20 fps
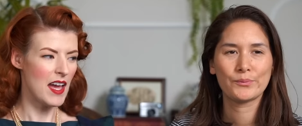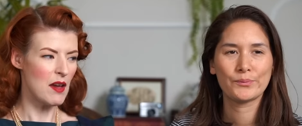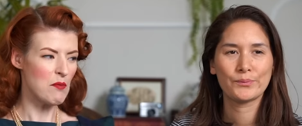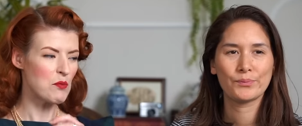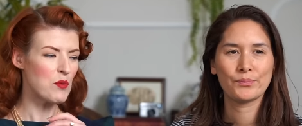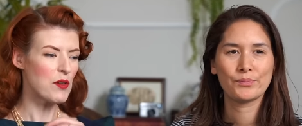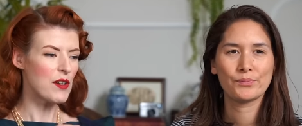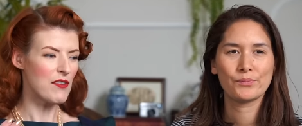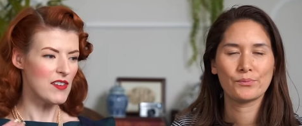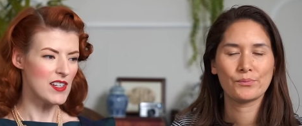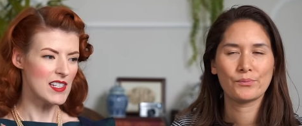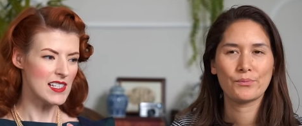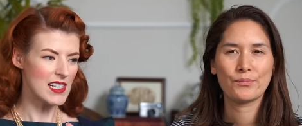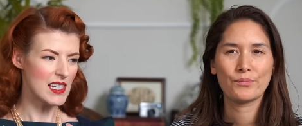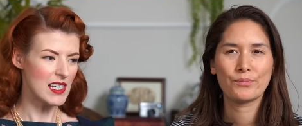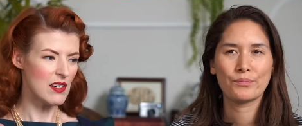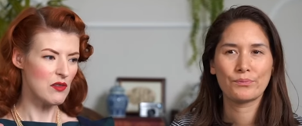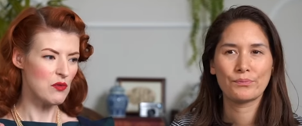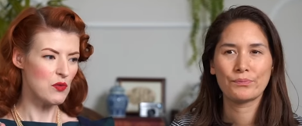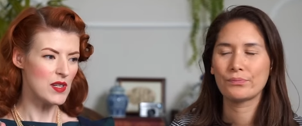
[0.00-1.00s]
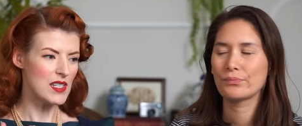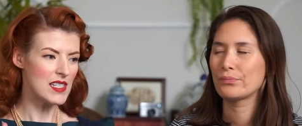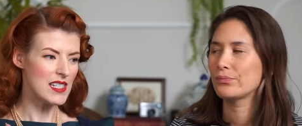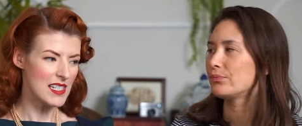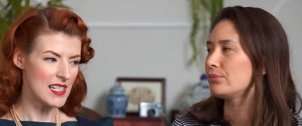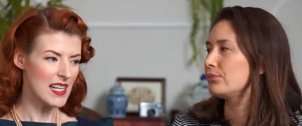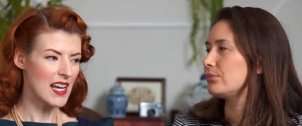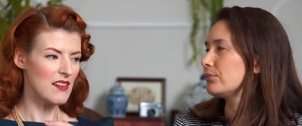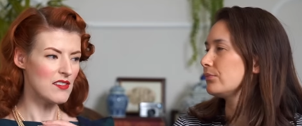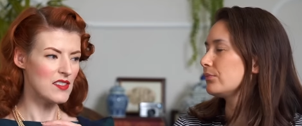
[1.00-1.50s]
Speaker 1: And previously, if we did
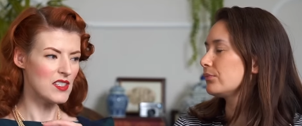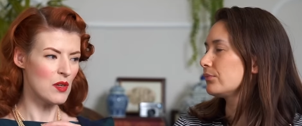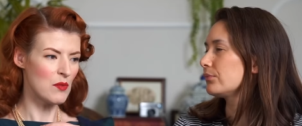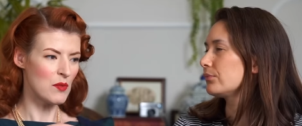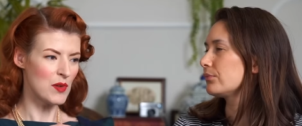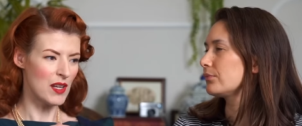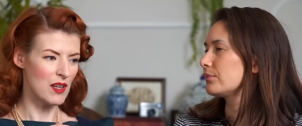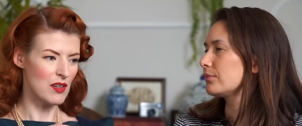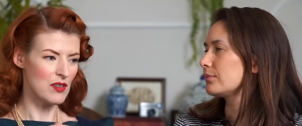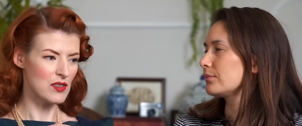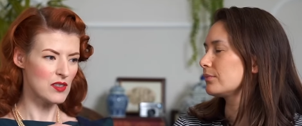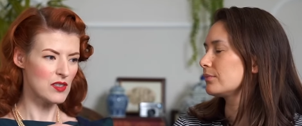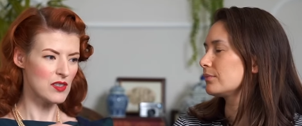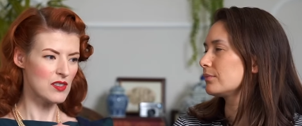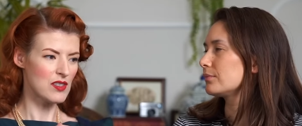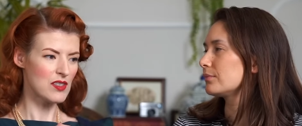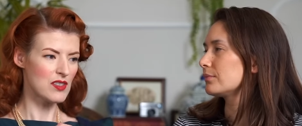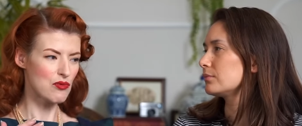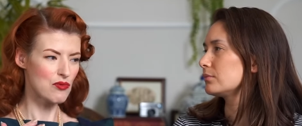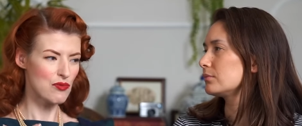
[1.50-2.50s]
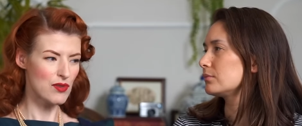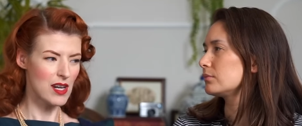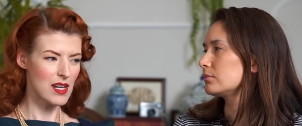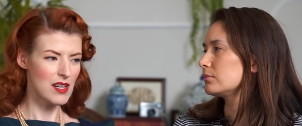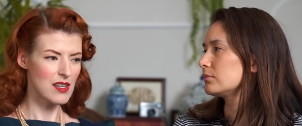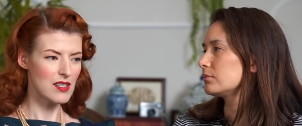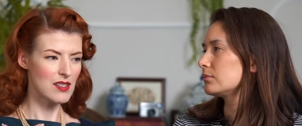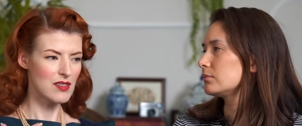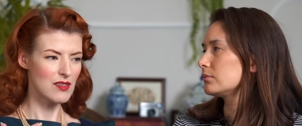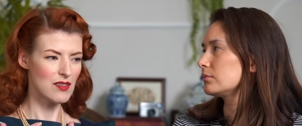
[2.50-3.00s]
have someone else
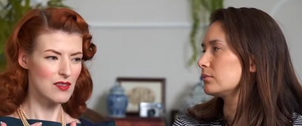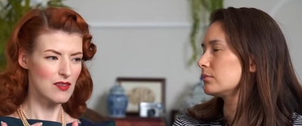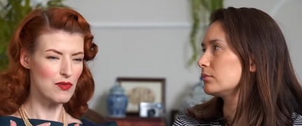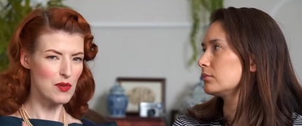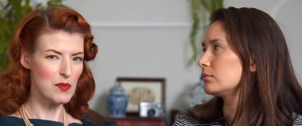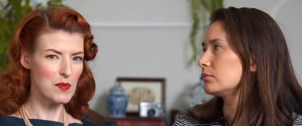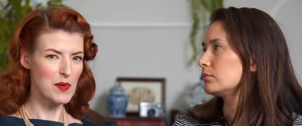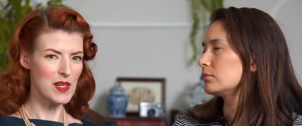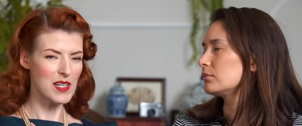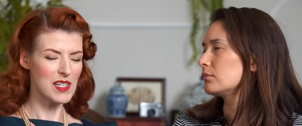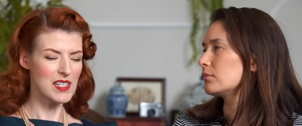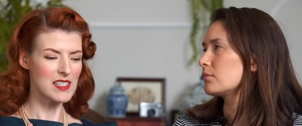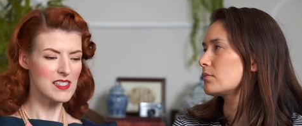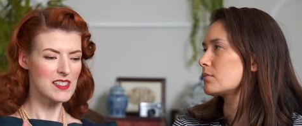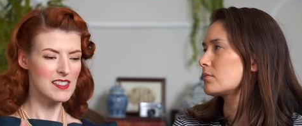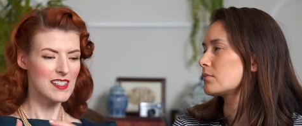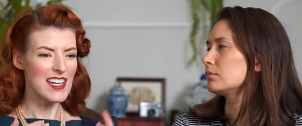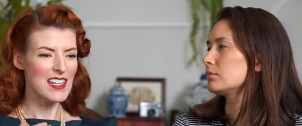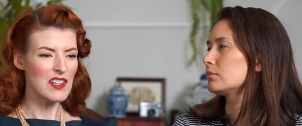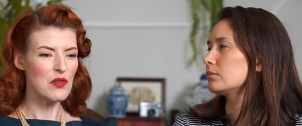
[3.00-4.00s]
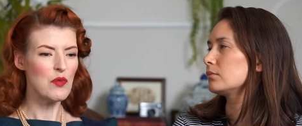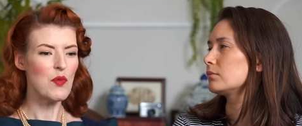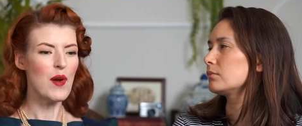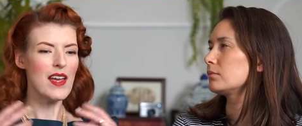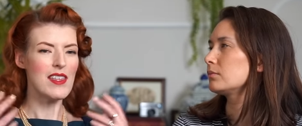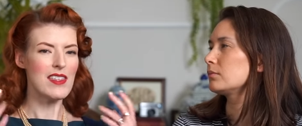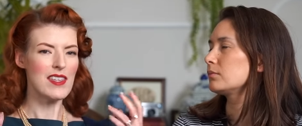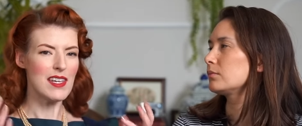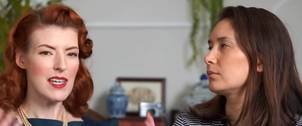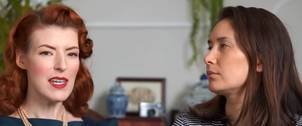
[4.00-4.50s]
treat Rupert in a
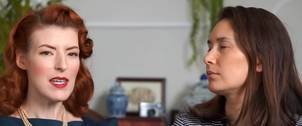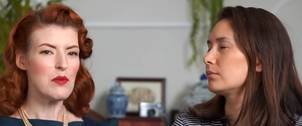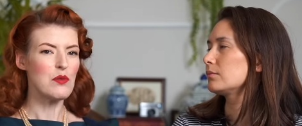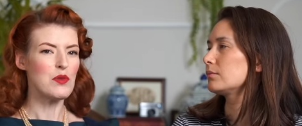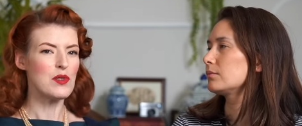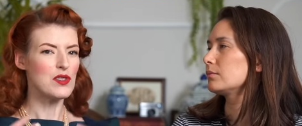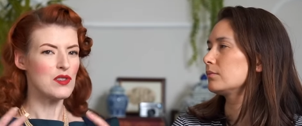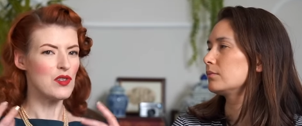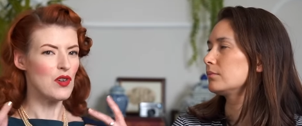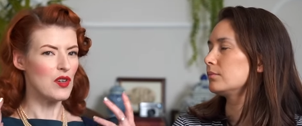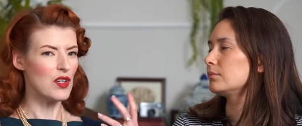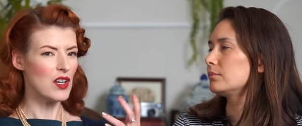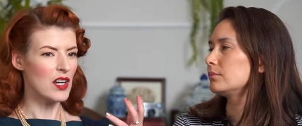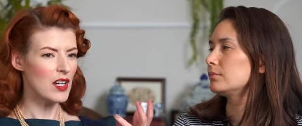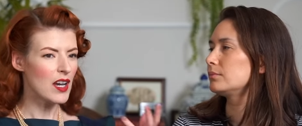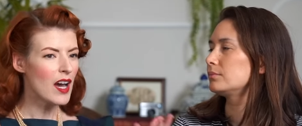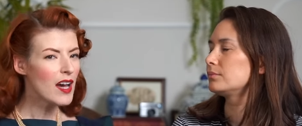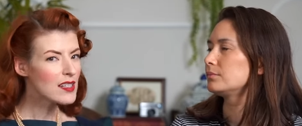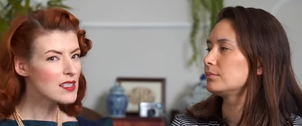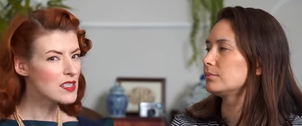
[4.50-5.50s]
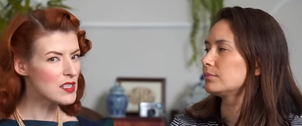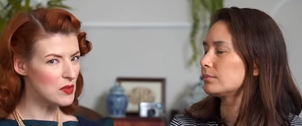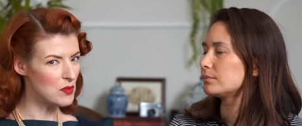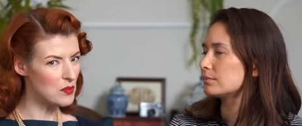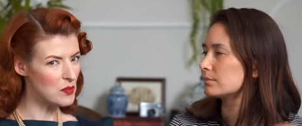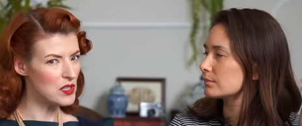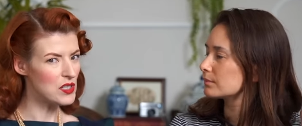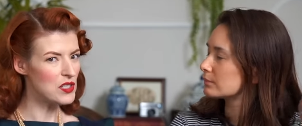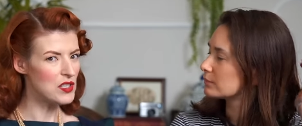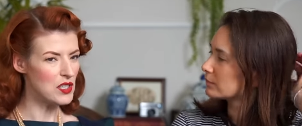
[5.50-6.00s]
way that he was not
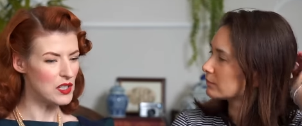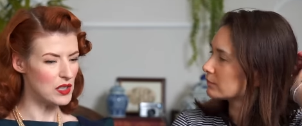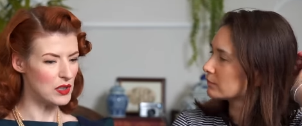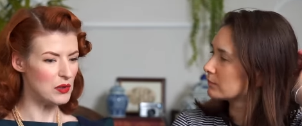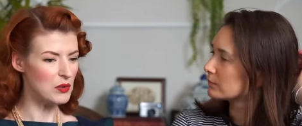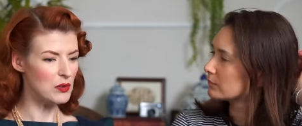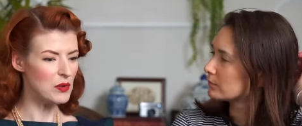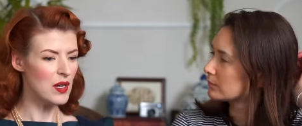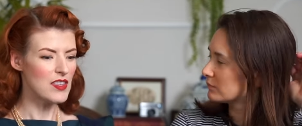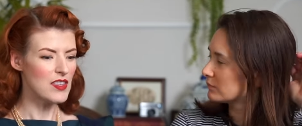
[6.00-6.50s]
accustomed to,